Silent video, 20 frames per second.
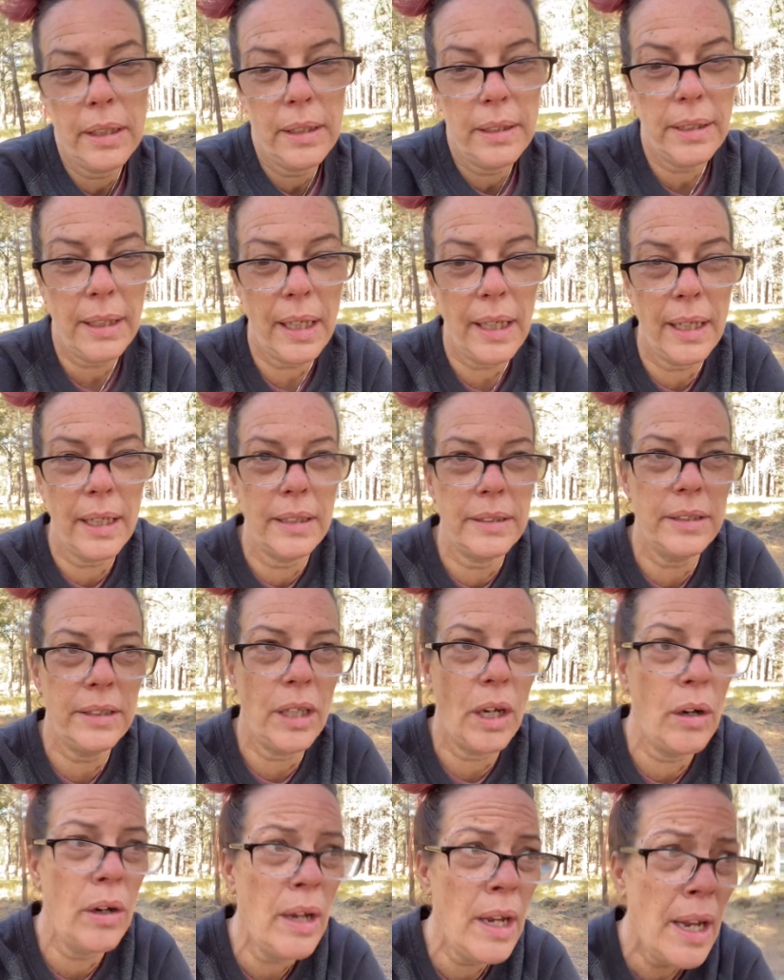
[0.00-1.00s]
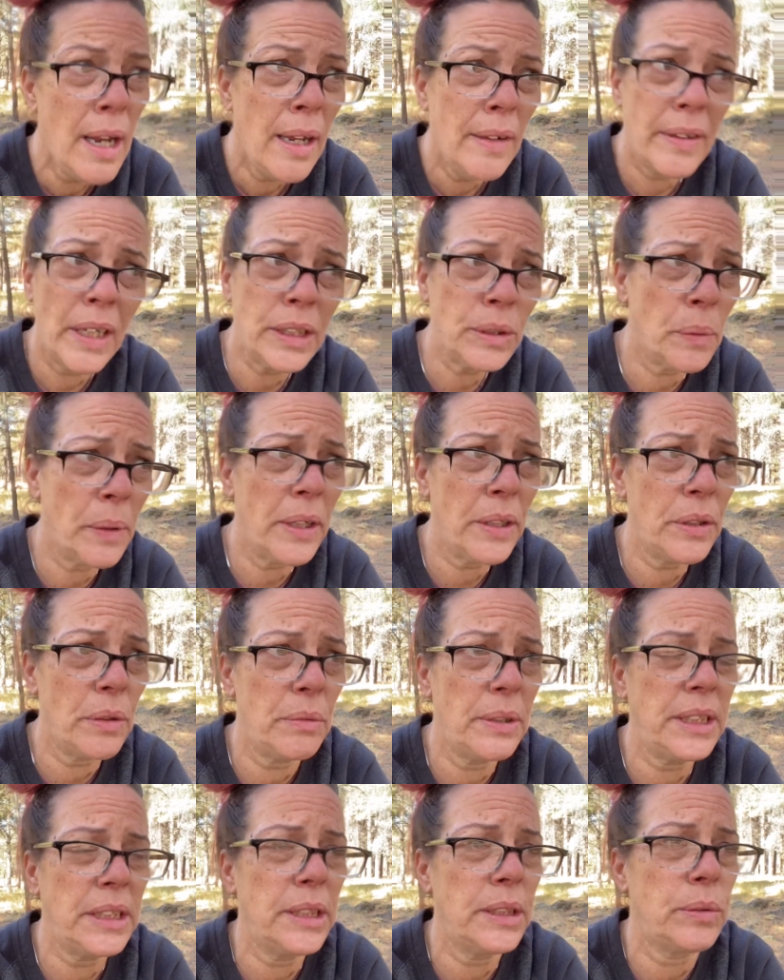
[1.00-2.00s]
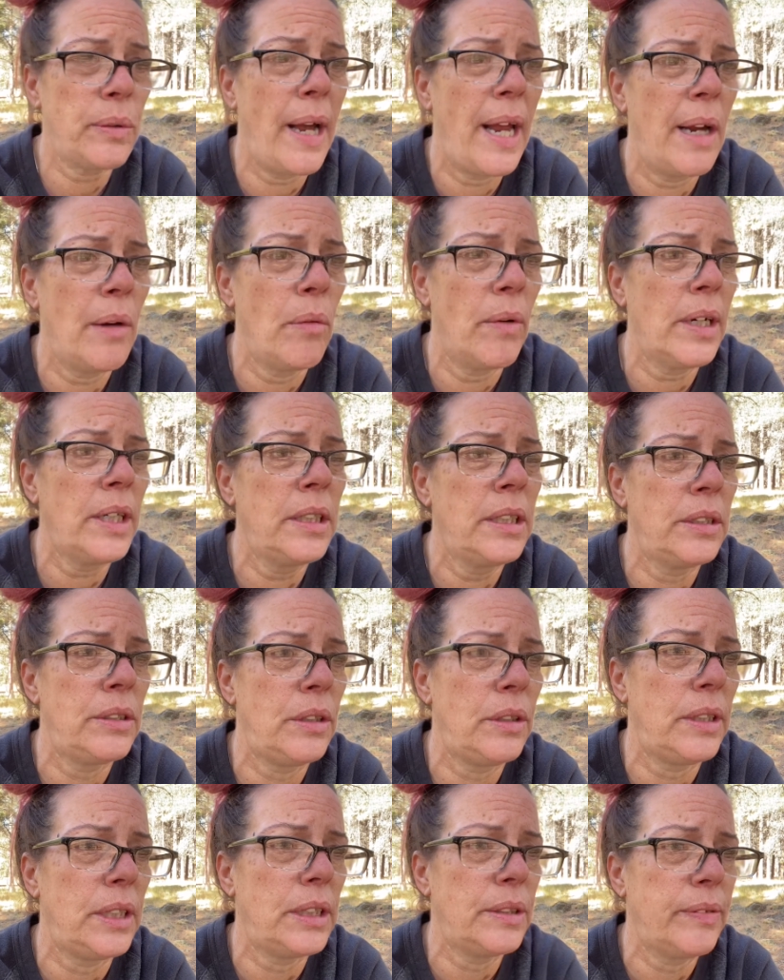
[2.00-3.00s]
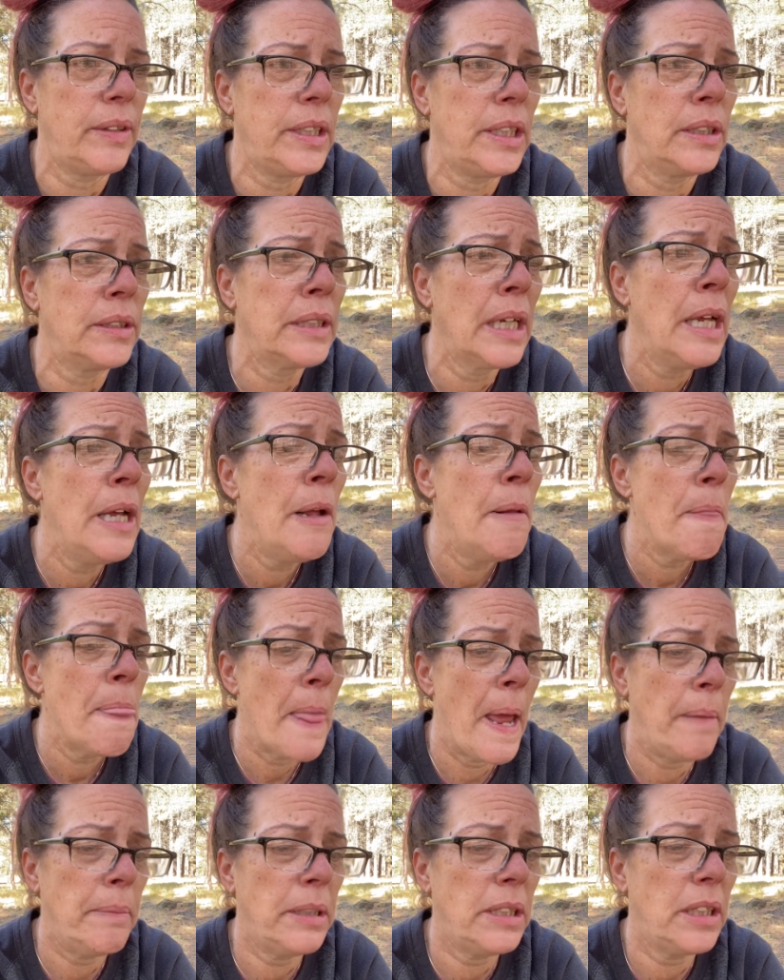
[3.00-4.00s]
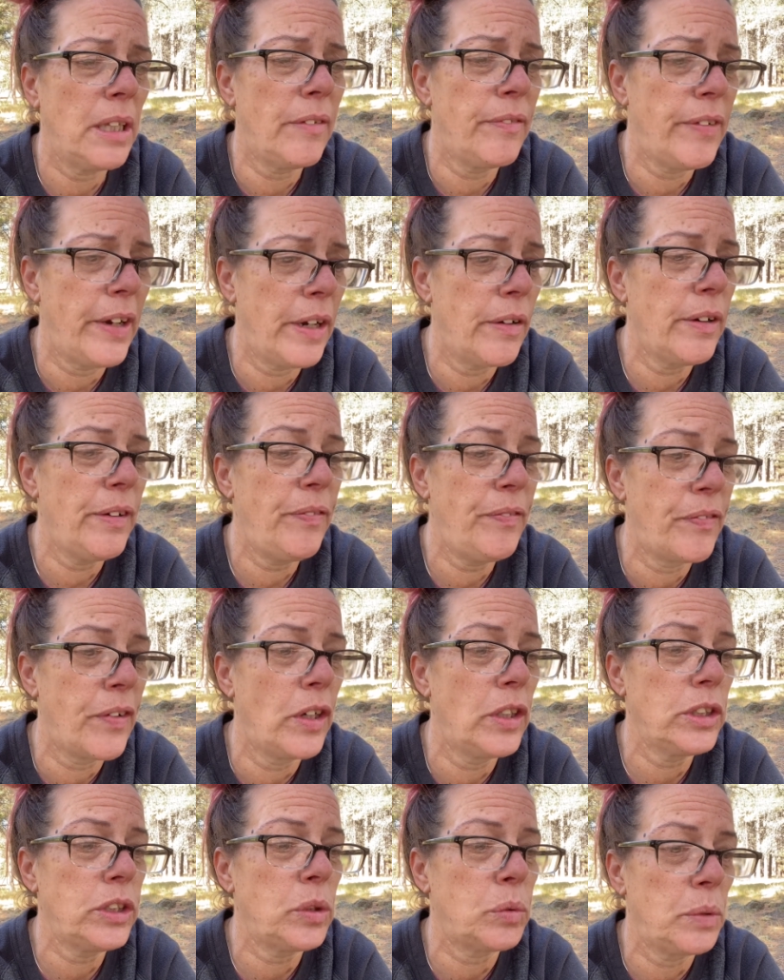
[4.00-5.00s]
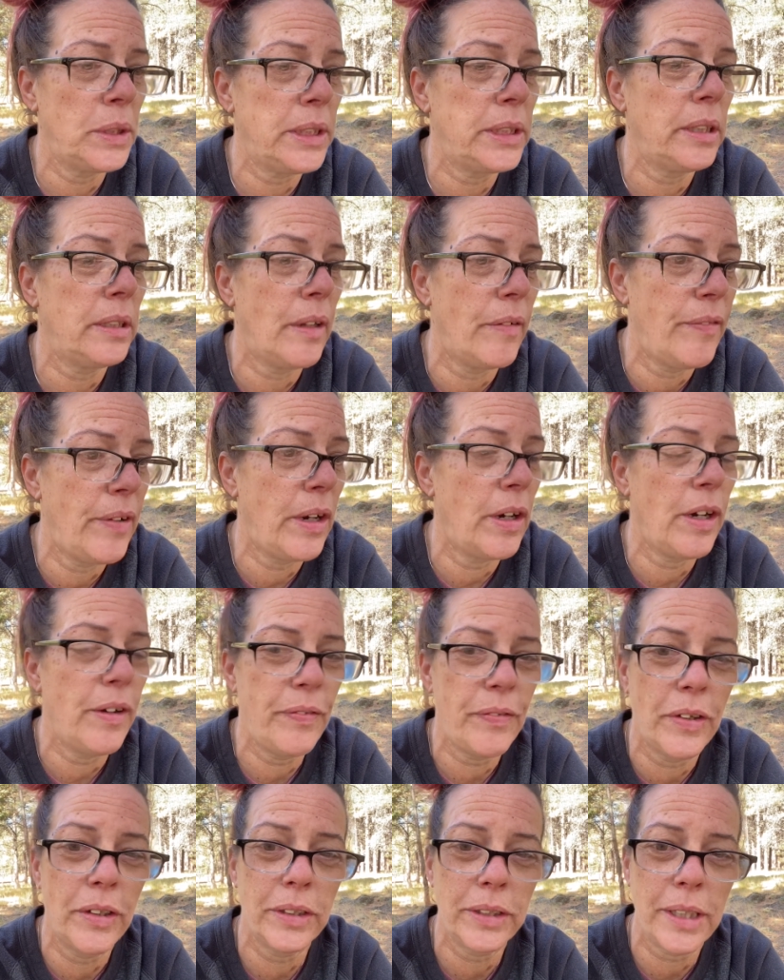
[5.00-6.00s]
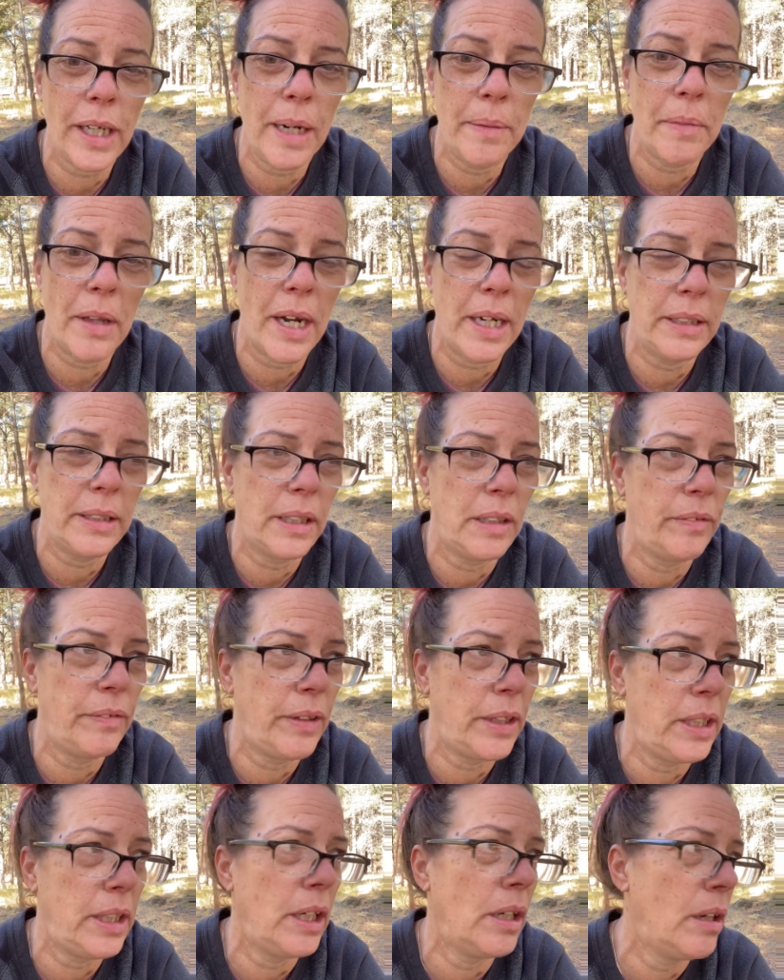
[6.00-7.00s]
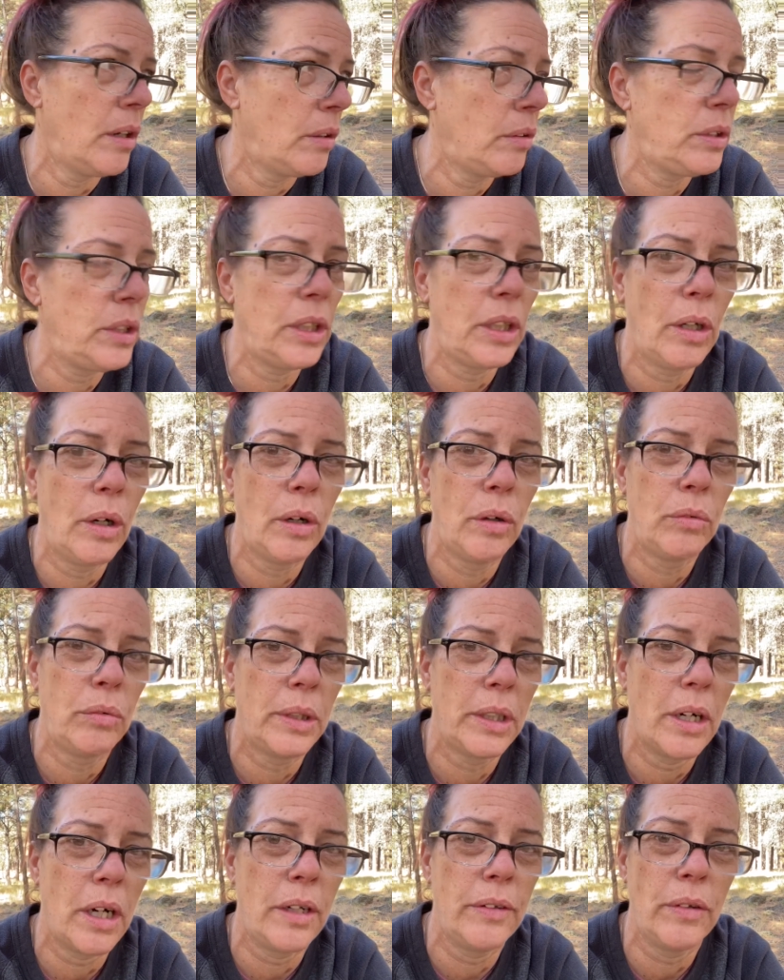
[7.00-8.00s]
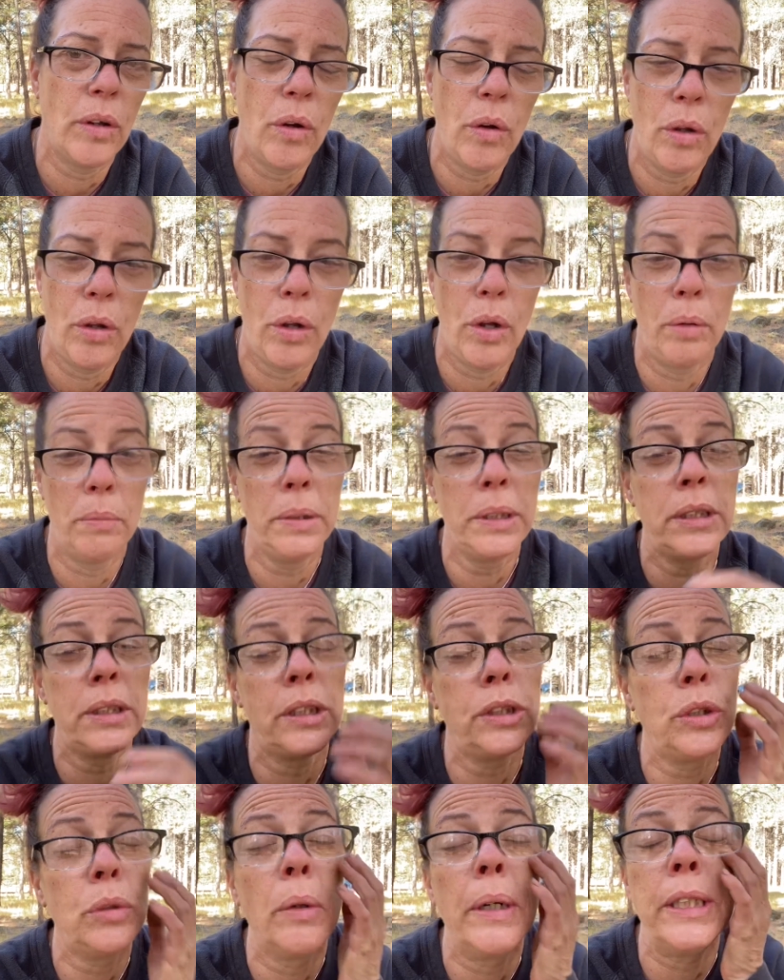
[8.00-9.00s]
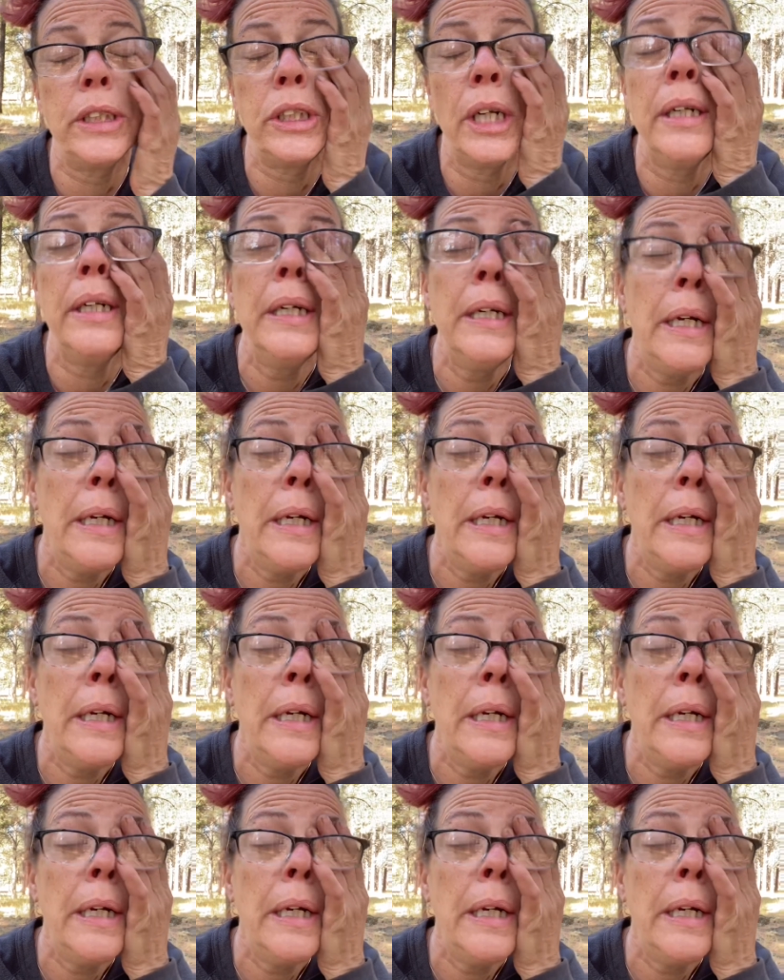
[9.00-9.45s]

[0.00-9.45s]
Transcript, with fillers: yeah so that's one of the reasons why i wanted to do these videos i mean the very first reason the very first time that i did a video you know regarding the whole homeless situation